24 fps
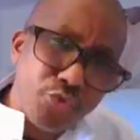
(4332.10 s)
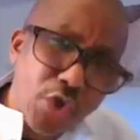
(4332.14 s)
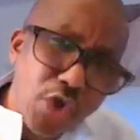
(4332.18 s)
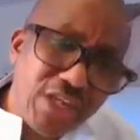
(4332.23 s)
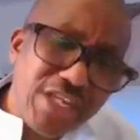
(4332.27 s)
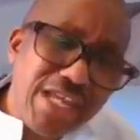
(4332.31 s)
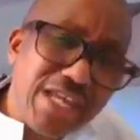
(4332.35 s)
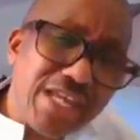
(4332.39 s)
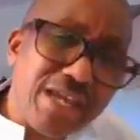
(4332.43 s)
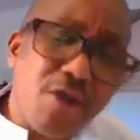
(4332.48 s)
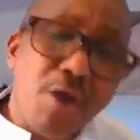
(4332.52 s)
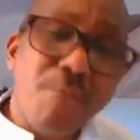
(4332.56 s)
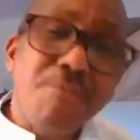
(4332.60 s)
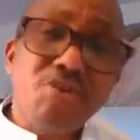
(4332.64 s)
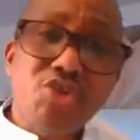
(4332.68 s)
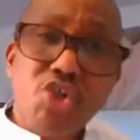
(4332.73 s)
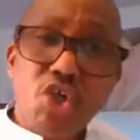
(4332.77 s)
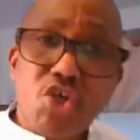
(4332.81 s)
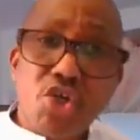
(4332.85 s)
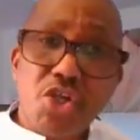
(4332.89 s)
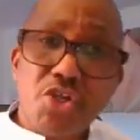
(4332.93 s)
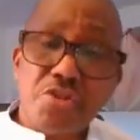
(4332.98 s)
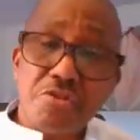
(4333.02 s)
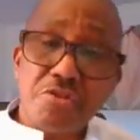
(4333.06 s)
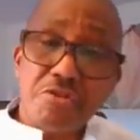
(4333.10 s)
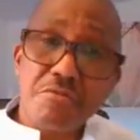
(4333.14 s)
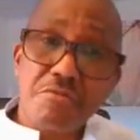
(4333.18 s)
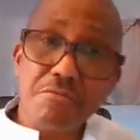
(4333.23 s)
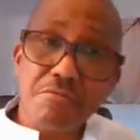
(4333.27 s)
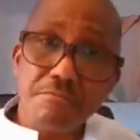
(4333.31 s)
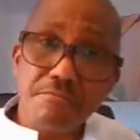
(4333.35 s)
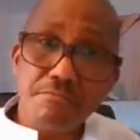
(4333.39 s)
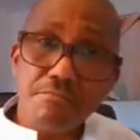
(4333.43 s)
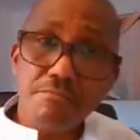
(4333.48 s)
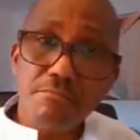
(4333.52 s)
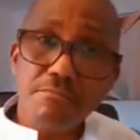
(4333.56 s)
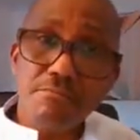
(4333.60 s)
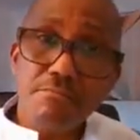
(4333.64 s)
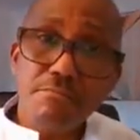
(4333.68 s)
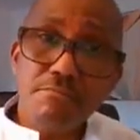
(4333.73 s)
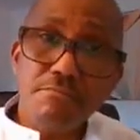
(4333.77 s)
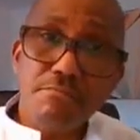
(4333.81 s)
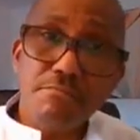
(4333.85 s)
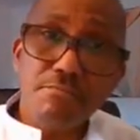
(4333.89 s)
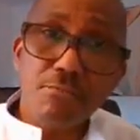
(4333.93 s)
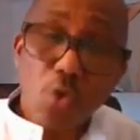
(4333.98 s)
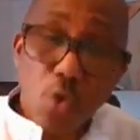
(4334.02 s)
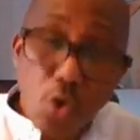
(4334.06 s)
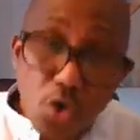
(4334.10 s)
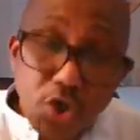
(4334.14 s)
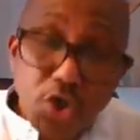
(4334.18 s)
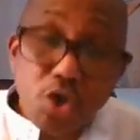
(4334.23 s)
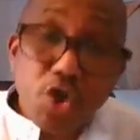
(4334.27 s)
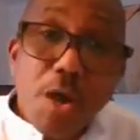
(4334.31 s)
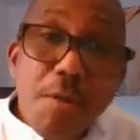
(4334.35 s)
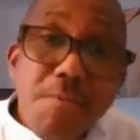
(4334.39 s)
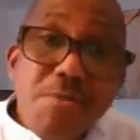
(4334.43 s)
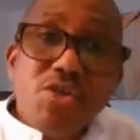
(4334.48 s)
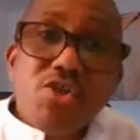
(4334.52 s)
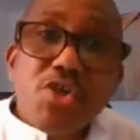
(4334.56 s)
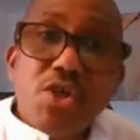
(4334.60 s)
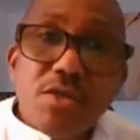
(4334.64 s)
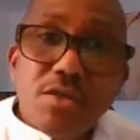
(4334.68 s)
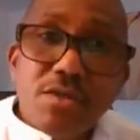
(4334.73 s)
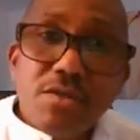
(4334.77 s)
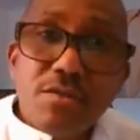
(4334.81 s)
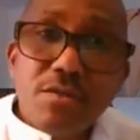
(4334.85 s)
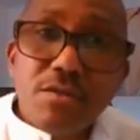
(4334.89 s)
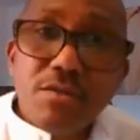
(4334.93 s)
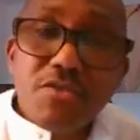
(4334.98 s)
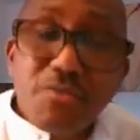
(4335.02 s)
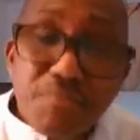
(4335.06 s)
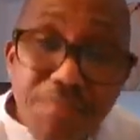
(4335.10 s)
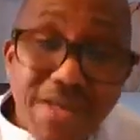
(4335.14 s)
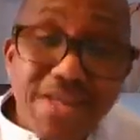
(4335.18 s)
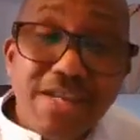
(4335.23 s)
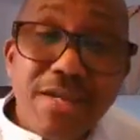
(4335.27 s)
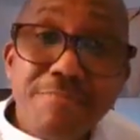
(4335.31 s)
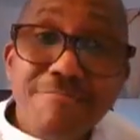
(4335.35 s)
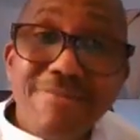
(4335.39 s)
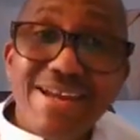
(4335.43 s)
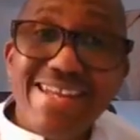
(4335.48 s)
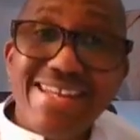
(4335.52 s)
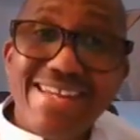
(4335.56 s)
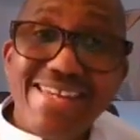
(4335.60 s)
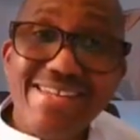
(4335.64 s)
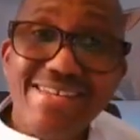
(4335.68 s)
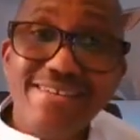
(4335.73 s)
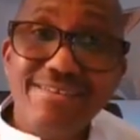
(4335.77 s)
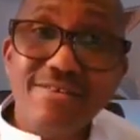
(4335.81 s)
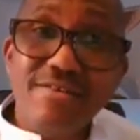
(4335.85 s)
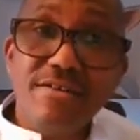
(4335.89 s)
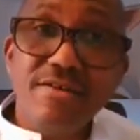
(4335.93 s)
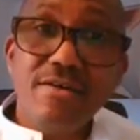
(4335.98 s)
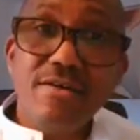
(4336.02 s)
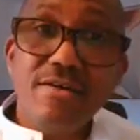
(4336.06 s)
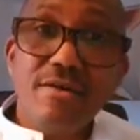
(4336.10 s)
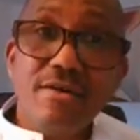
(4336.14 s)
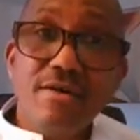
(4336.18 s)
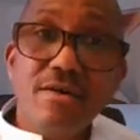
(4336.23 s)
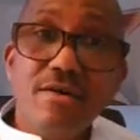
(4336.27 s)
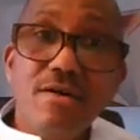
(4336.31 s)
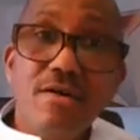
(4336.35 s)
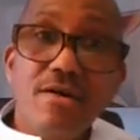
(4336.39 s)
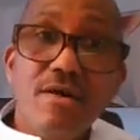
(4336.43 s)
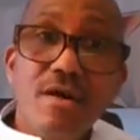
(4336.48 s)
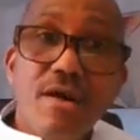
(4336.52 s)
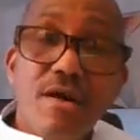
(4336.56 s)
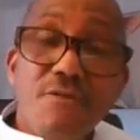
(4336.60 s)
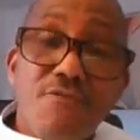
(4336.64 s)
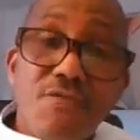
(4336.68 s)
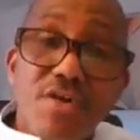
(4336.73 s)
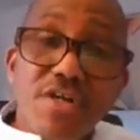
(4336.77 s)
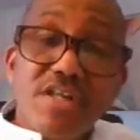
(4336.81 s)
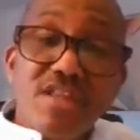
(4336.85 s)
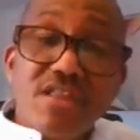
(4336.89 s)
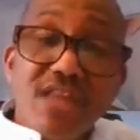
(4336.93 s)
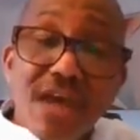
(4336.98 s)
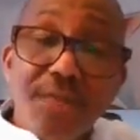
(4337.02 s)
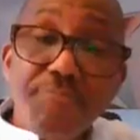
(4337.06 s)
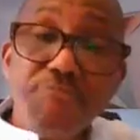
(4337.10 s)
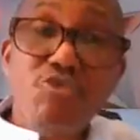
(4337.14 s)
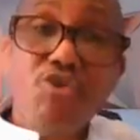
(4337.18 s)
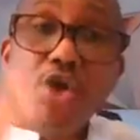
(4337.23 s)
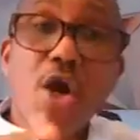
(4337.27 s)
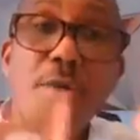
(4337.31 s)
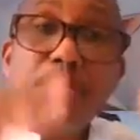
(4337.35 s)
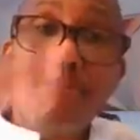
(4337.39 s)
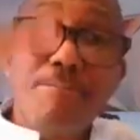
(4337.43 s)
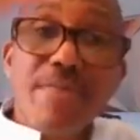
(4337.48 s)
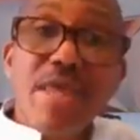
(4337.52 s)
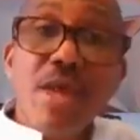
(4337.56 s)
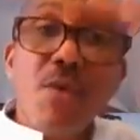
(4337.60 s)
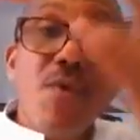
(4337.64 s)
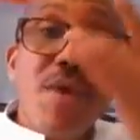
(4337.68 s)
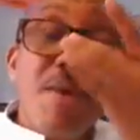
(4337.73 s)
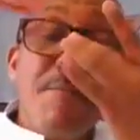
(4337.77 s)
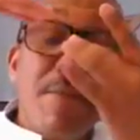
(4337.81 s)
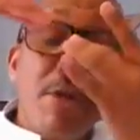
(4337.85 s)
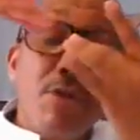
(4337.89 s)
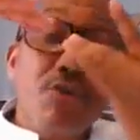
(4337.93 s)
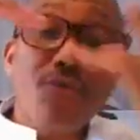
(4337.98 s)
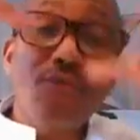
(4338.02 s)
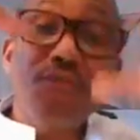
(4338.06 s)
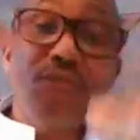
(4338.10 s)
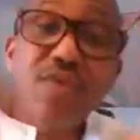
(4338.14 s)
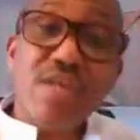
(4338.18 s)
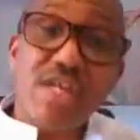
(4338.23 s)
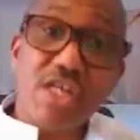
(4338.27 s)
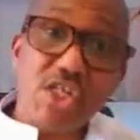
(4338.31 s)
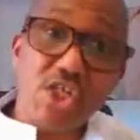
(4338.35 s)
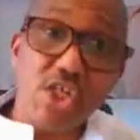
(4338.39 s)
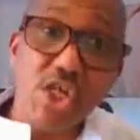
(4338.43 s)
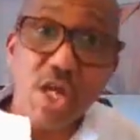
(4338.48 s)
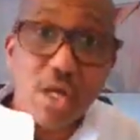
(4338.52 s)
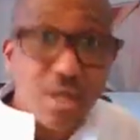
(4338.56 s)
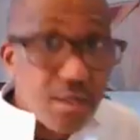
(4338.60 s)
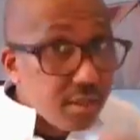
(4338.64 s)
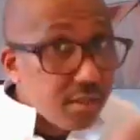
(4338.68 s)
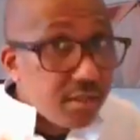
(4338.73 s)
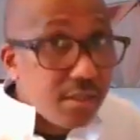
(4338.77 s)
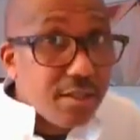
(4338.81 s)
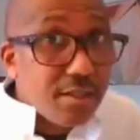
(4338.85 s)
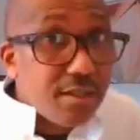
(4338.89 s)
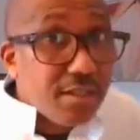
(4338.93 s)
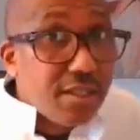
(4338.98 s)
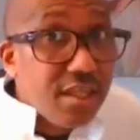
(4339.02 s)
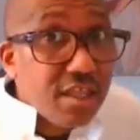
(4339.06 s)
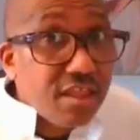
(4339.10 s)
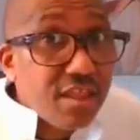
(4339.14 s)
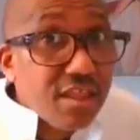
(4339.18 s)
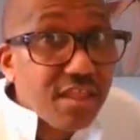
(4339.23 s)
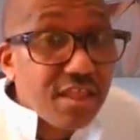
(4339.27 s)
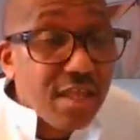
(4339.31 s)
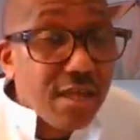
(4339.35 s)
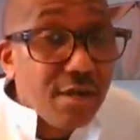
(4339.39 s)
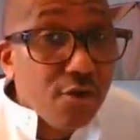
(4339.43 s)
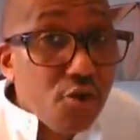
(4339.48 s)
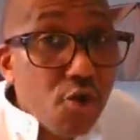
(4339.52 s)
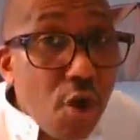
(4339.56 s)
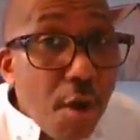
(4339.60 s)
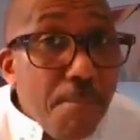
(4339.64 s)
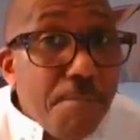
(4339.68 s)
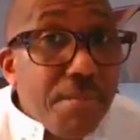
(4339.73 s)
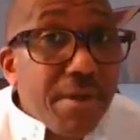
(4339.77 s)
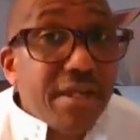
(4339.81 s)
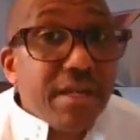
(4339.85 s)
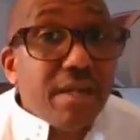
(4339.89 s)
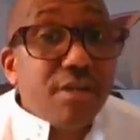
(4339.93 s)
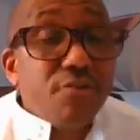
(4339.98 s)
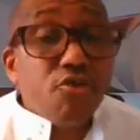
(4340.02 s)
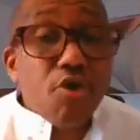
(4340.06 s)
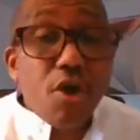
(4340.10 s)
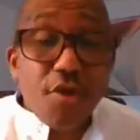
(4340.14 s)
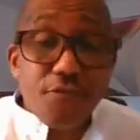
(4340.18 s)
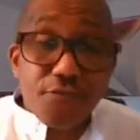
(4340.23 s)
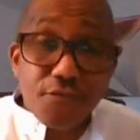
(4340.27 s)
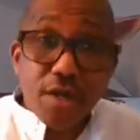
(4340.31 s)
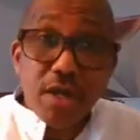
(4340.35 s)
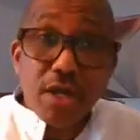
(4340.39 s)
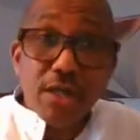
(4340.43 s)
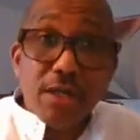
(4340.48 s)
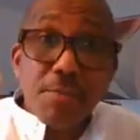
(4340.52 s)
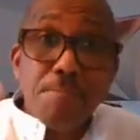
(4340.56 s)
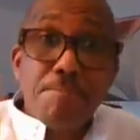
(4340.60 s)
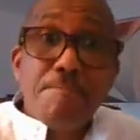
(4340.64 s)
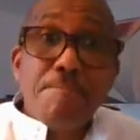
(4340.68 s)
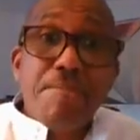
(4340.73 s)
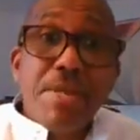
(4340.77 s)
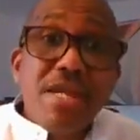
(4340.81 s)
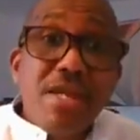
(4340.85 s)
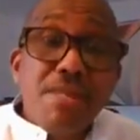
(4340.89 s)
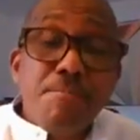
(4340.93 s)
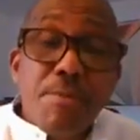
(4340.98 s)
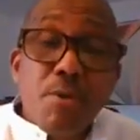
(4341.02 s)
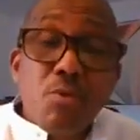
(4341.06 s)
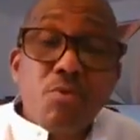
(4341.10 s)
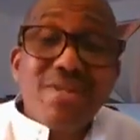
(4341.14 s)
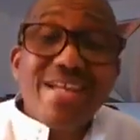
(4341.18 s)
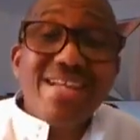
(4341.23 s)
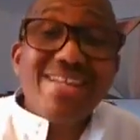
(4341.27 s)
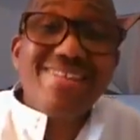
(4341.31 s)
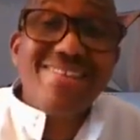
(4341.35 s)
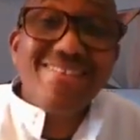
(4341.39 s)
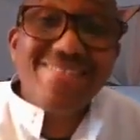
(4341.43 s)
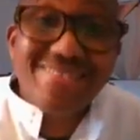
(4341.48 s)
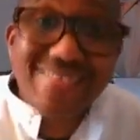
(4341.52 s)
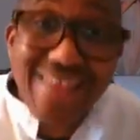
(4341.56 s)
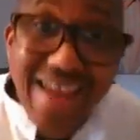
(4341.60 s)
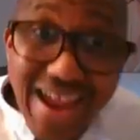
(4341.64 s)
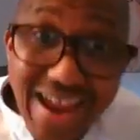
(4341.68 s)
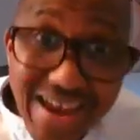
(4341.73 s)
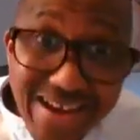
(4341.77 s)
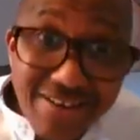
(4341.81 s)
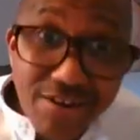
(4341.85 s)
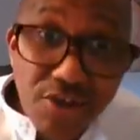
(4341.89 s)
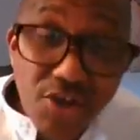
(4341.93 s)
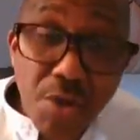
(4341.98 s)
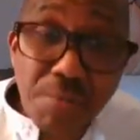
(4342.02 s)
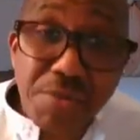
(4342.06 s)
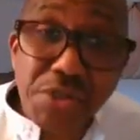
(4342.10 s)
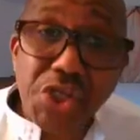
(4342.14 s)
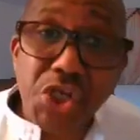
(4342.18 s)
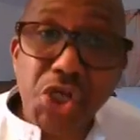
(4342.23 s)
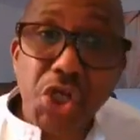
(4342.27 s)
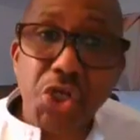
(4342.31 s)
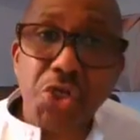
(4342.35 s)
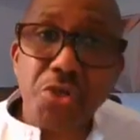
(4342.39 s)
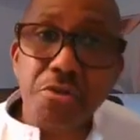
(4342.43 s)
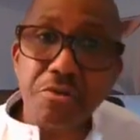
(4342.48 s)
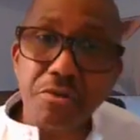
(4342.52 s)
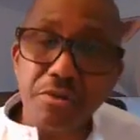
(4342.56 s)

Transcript: the commissioners, or the commission, spending money for the same job they were meant to finish. This is incompetence of the people that designed the commission.